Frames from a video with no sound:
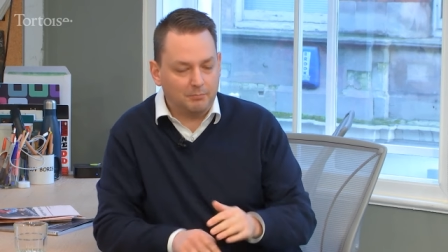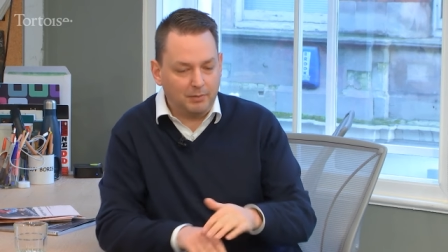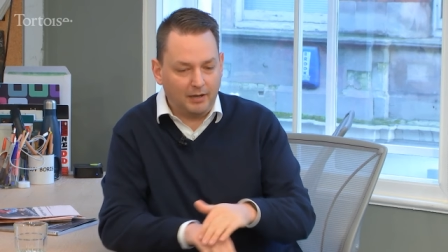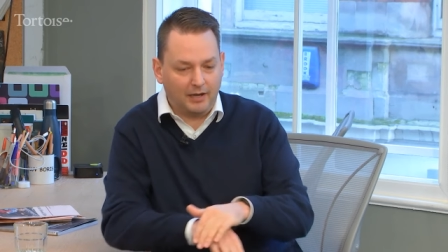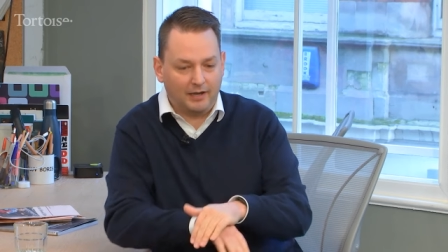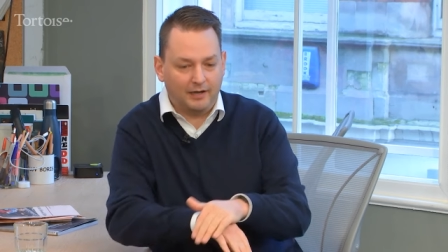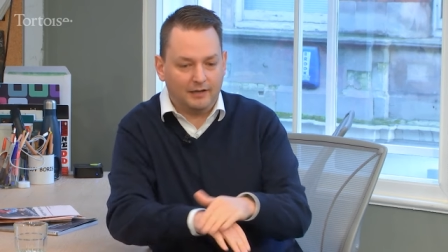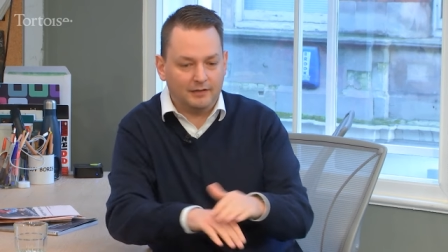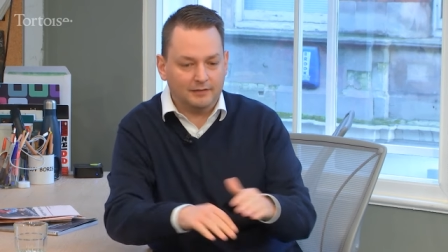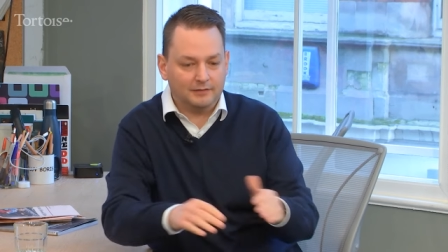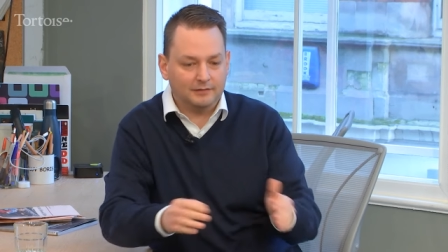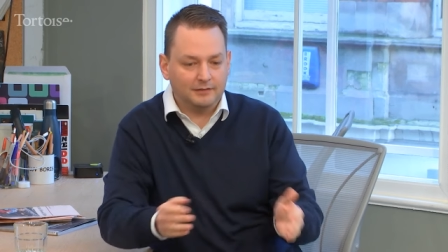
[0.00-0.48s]

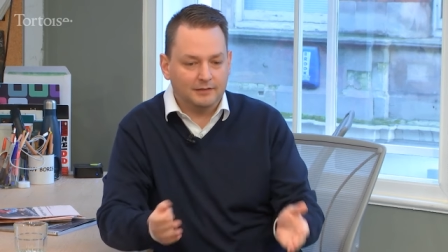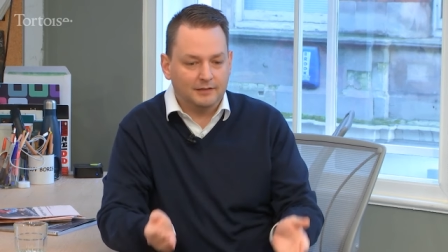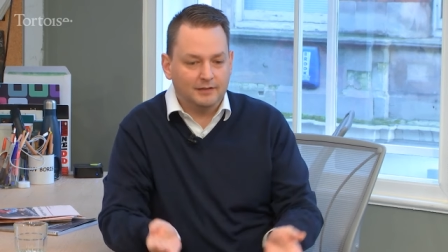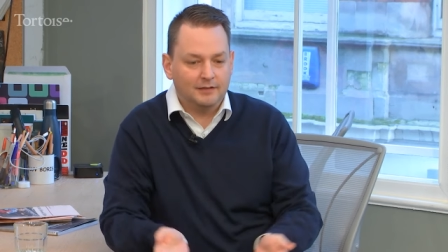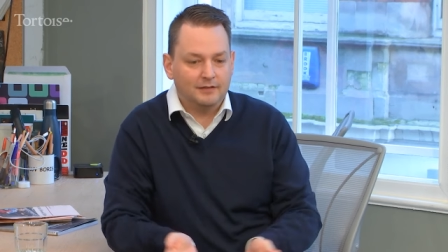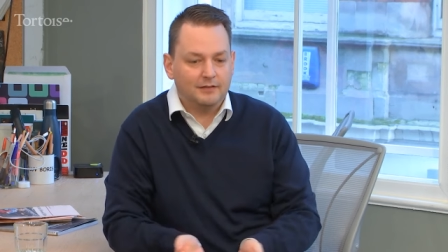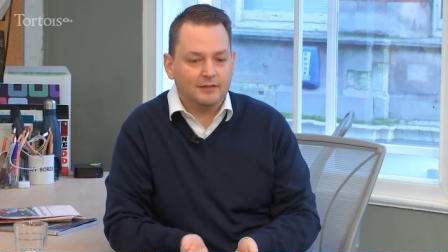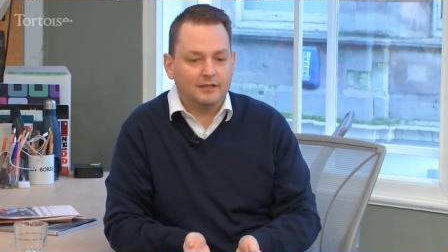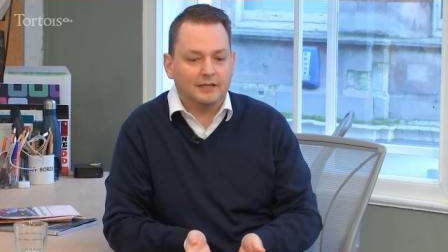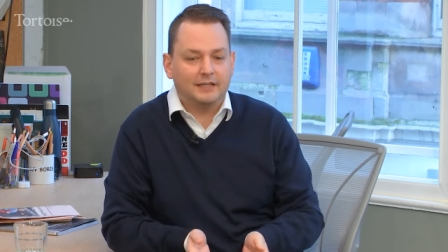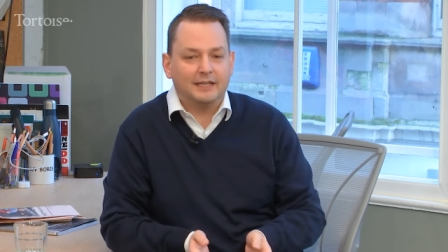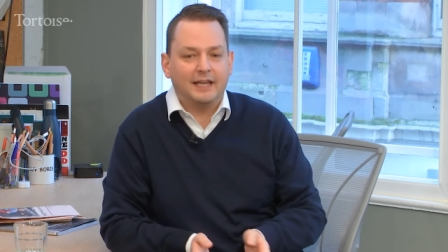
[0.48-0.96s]
but
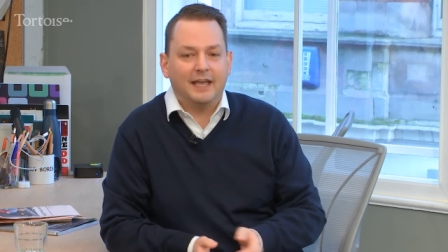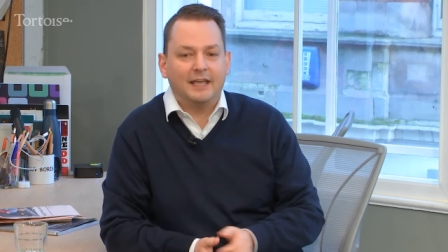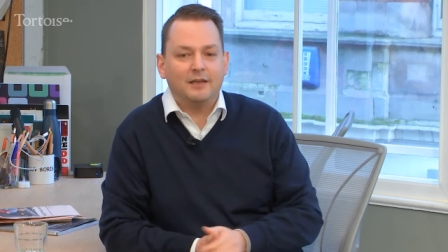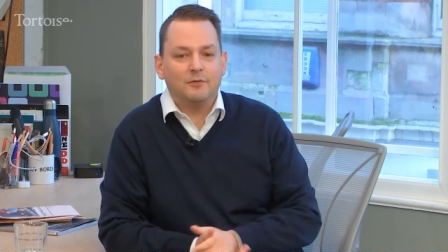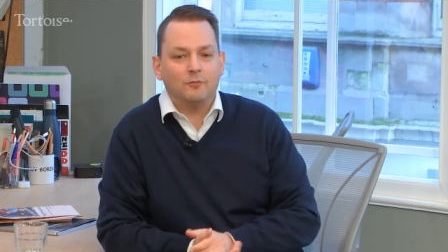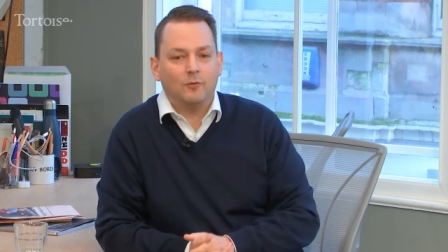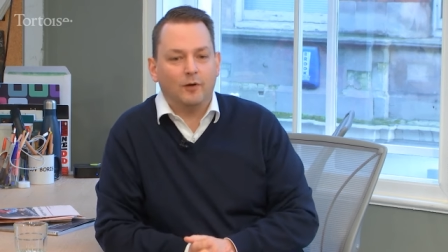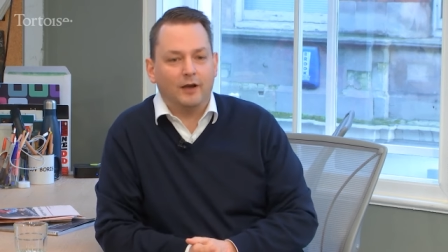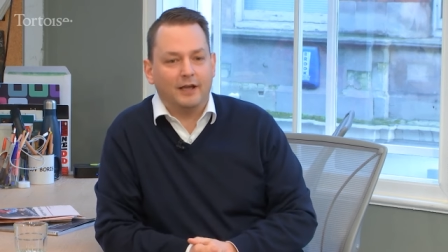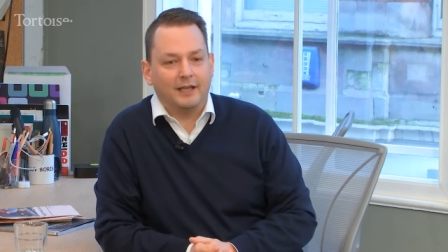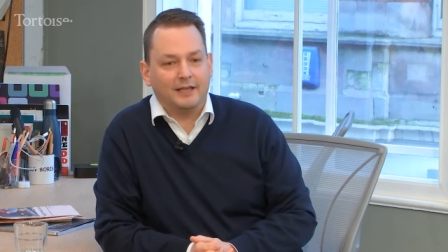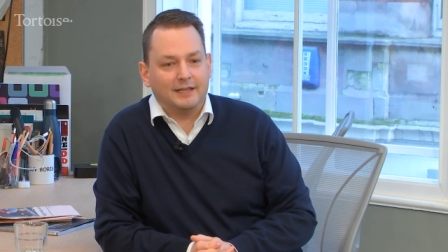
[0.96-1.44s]
the
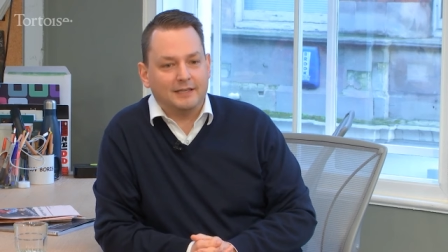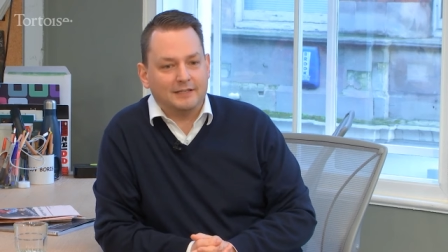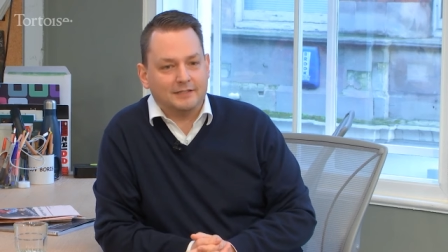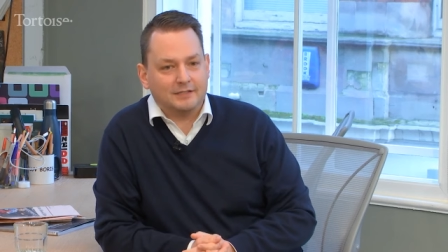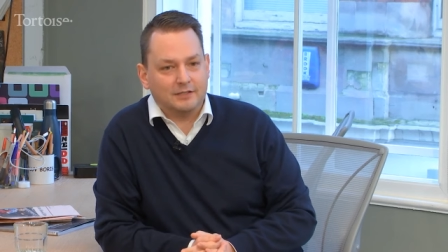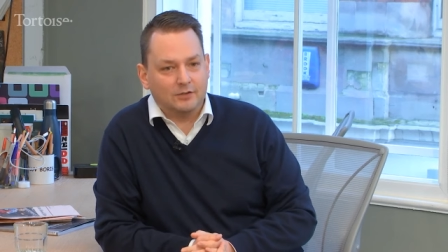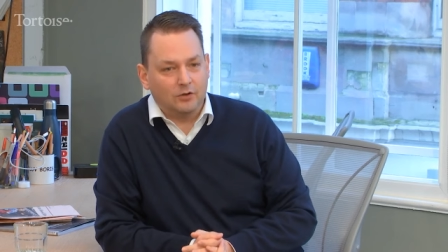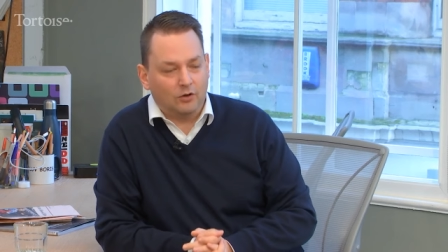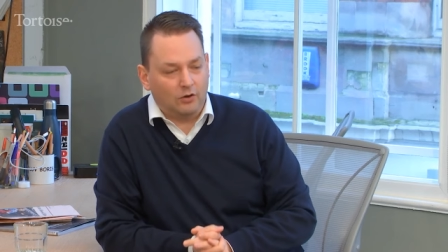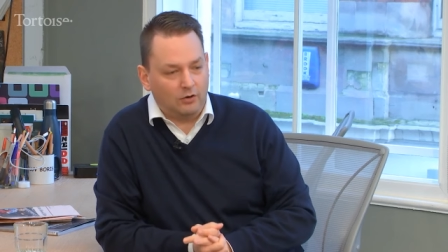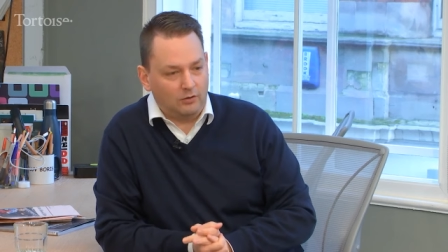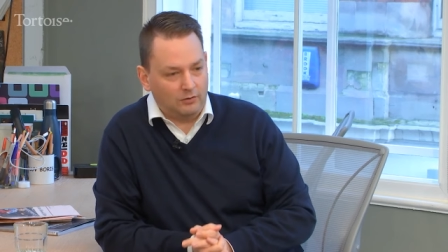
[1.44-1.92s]
gateway
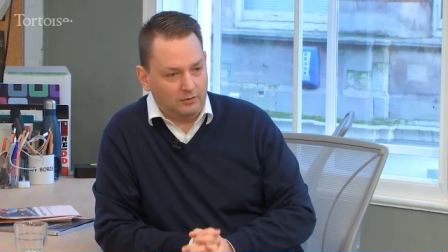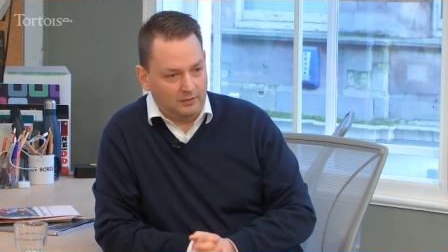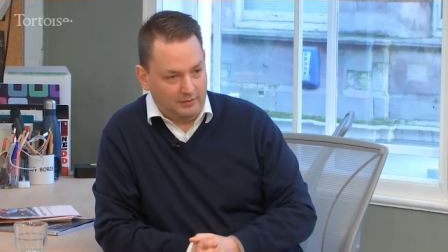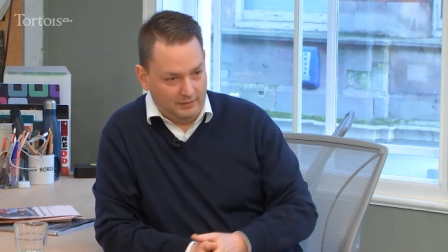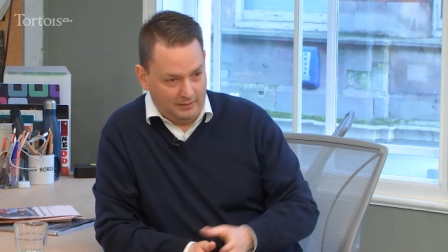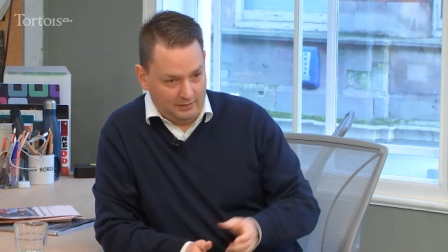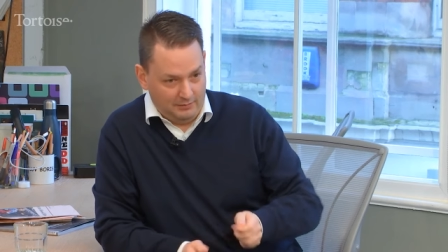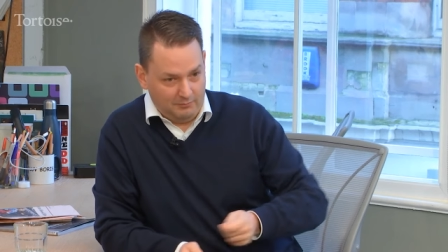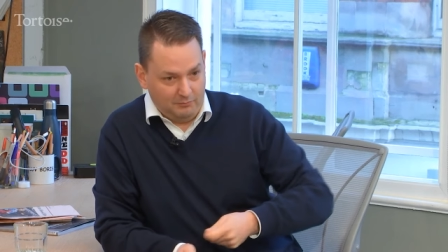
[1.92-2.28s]
is not